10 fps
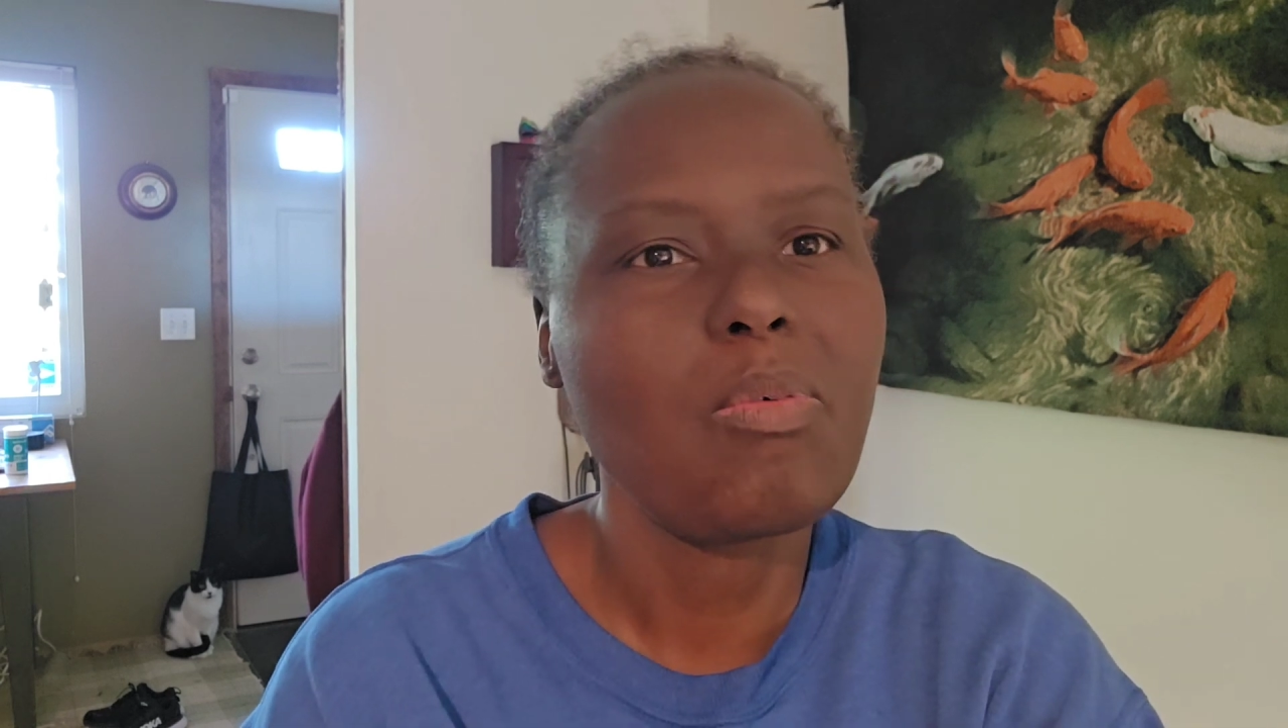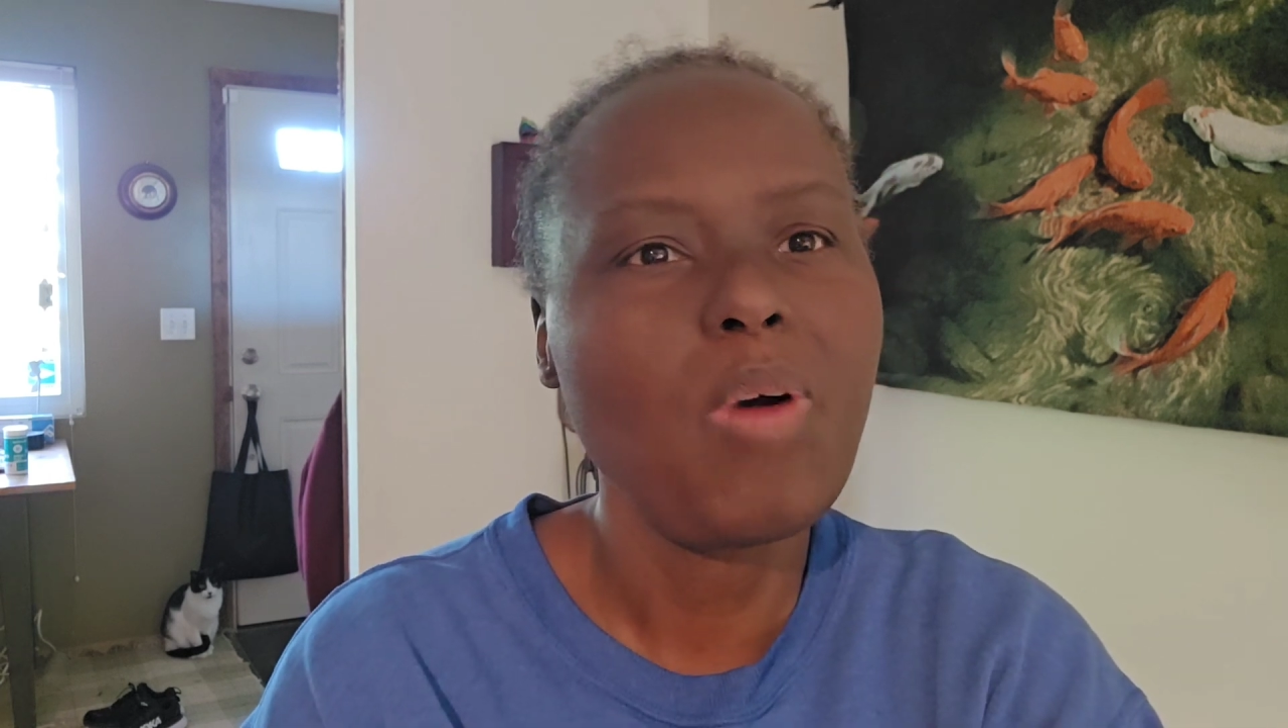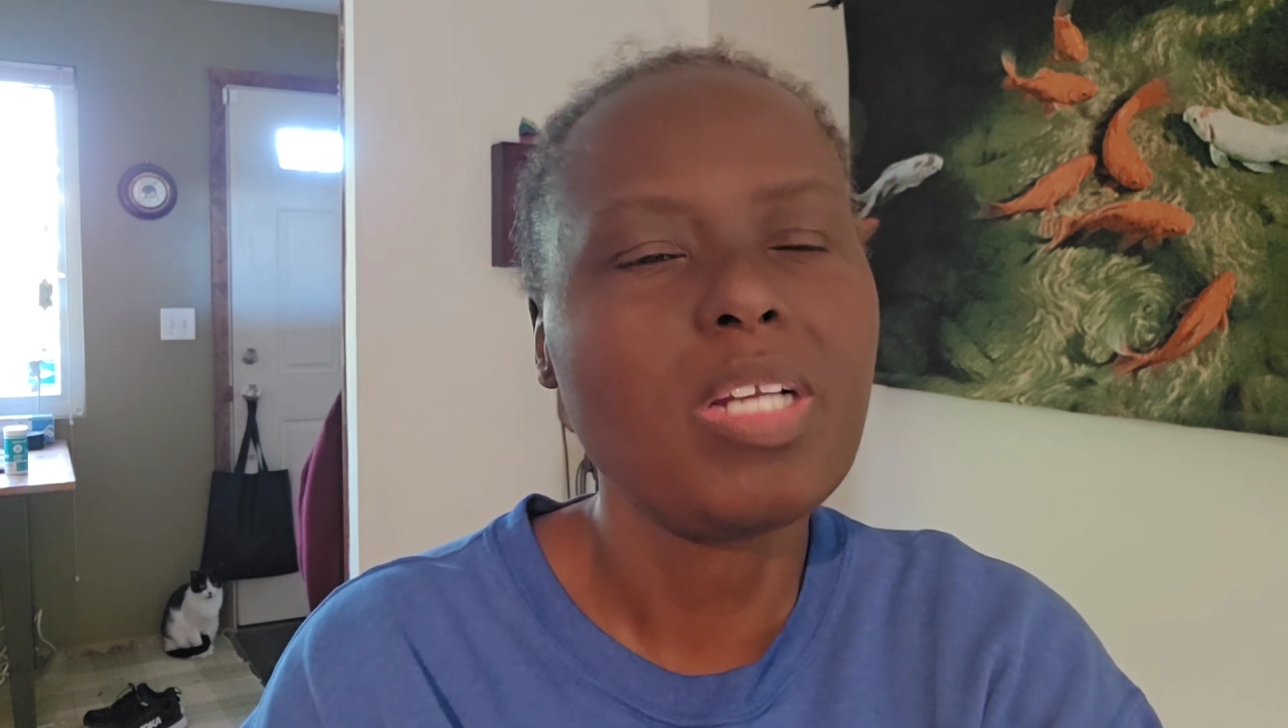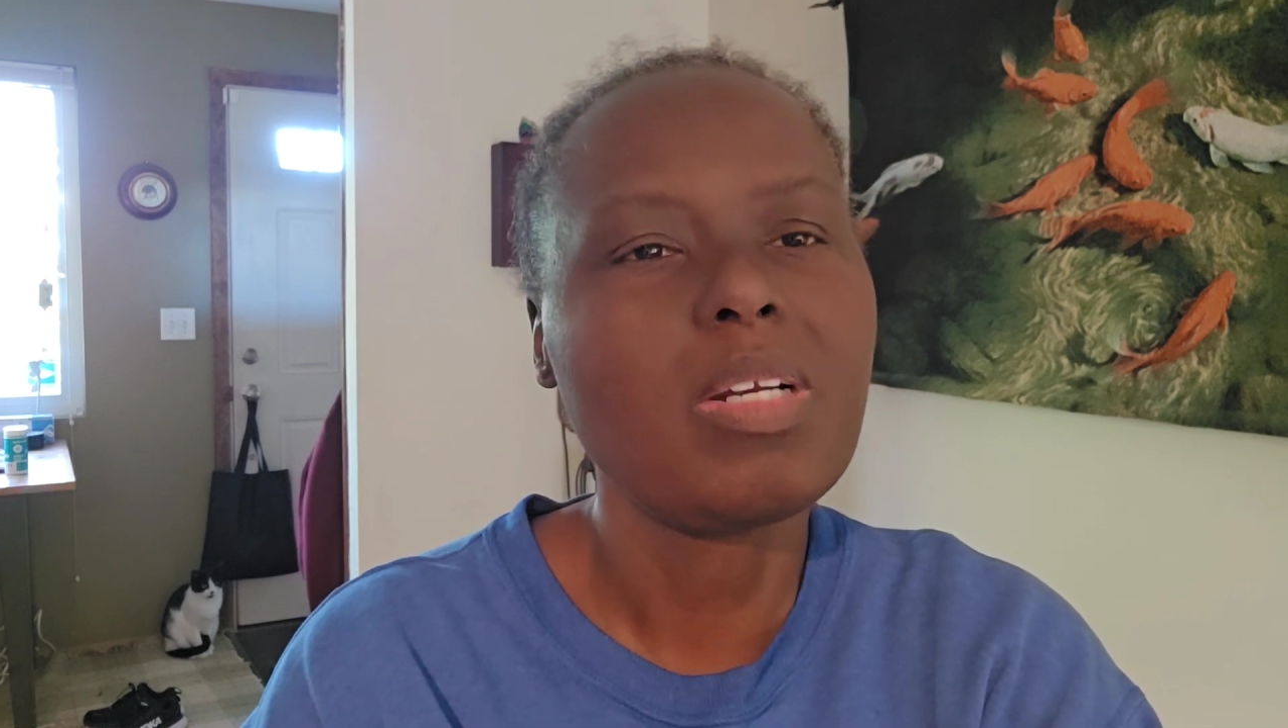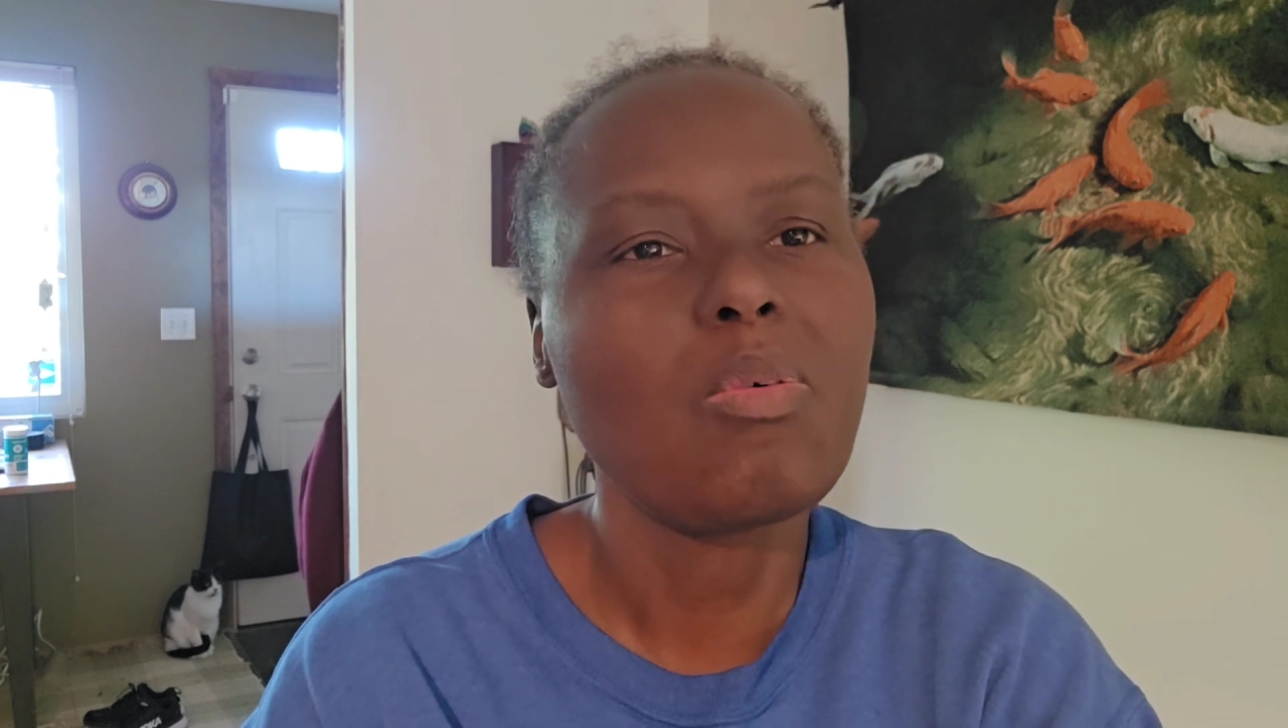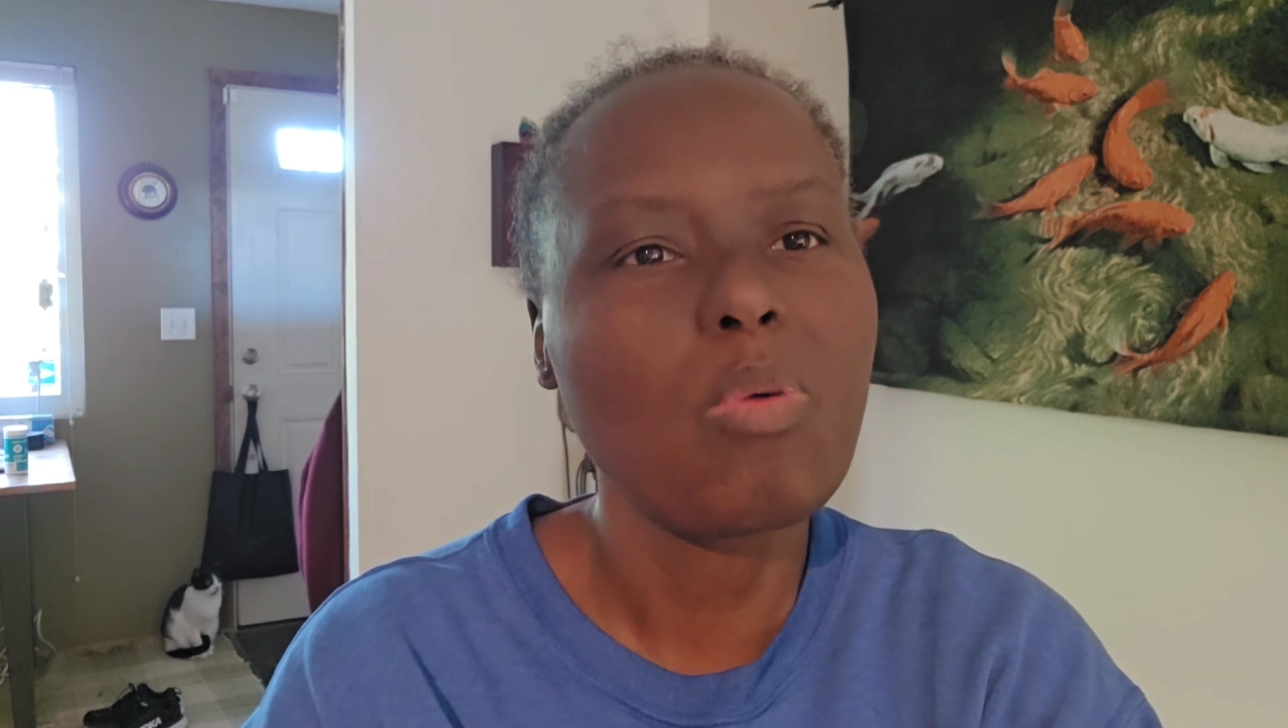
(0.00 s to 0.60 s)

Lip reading: what in the